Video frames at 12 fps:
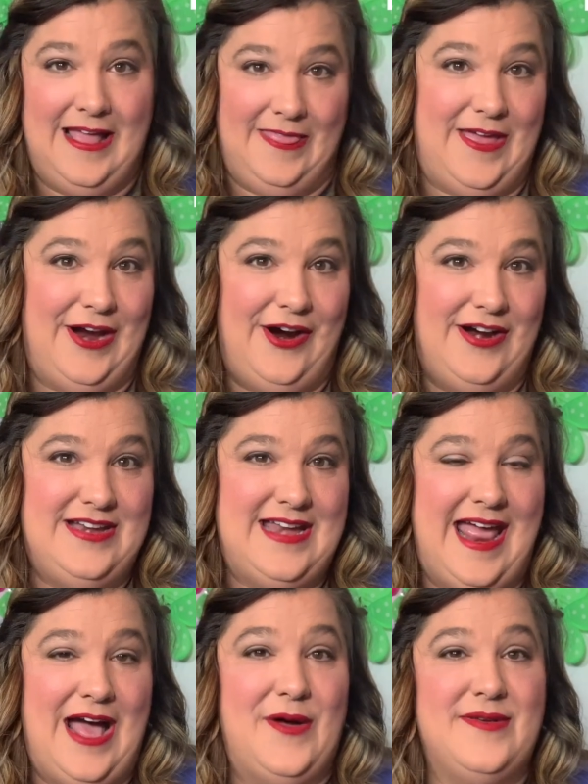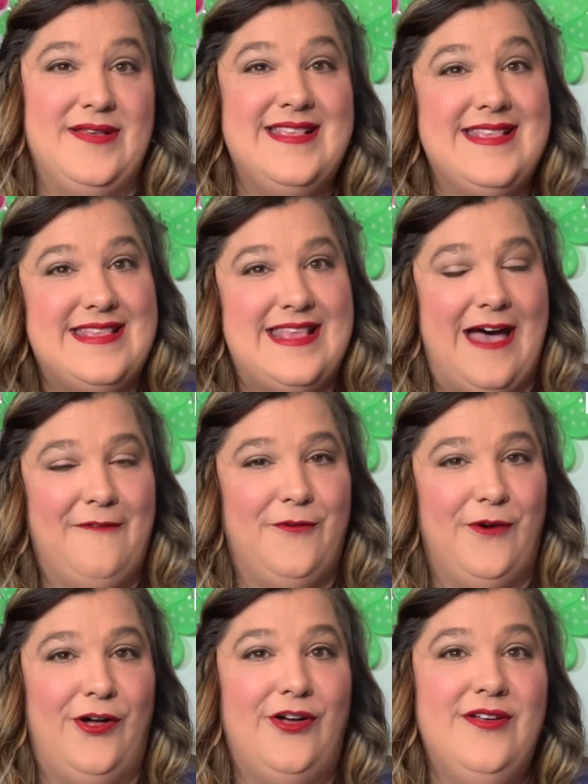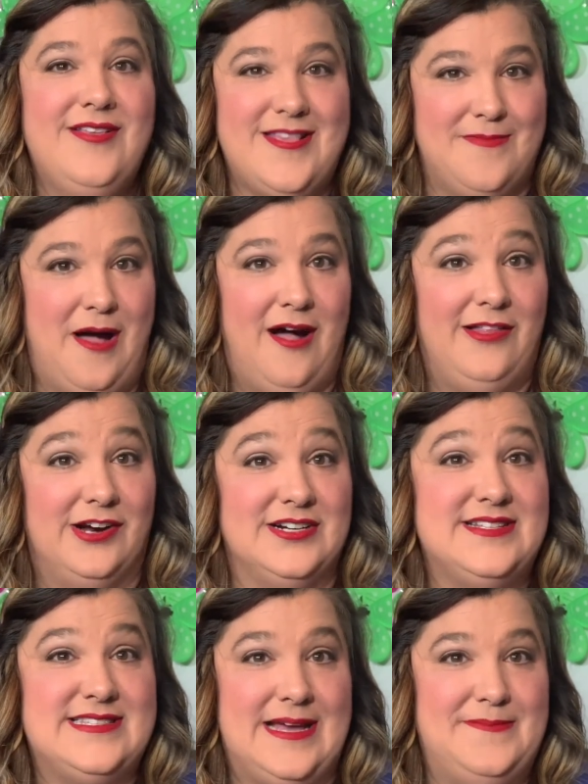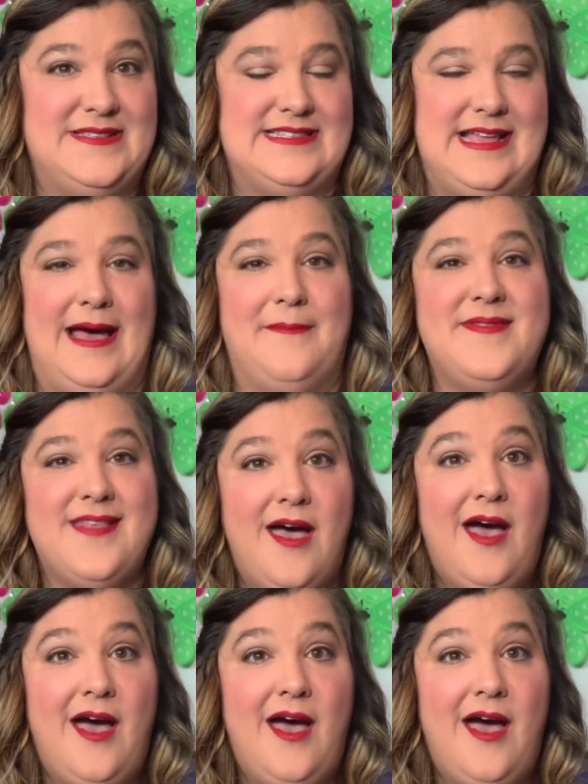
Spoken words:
There are now several smaller sub-steps